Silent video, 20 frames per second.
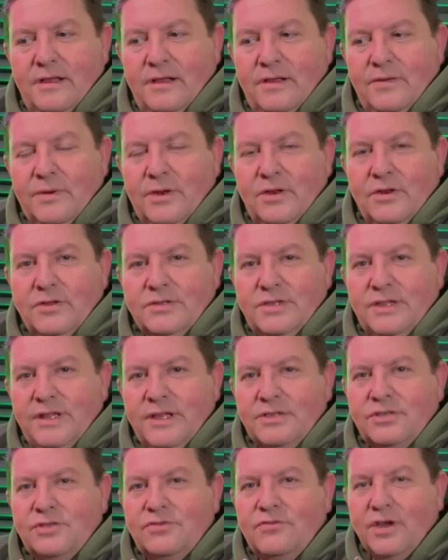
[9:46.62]
when I looked at the
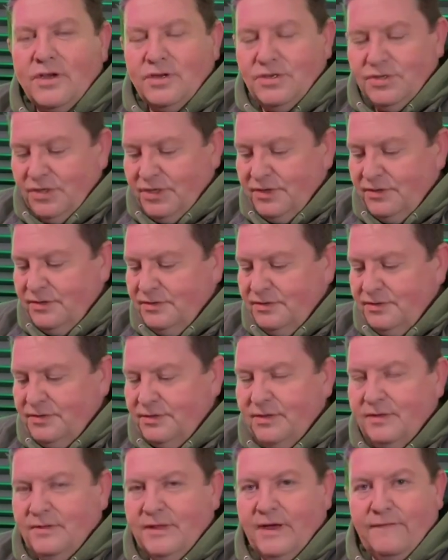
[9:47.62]

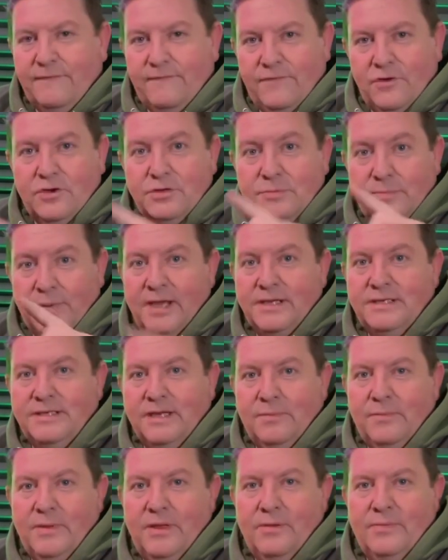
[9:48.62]
instructions, that first
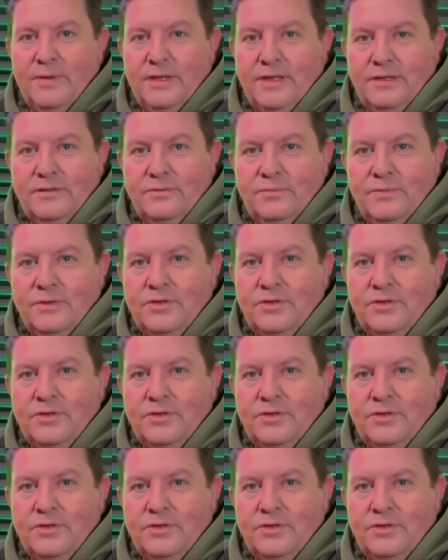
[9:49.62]
plastic bit we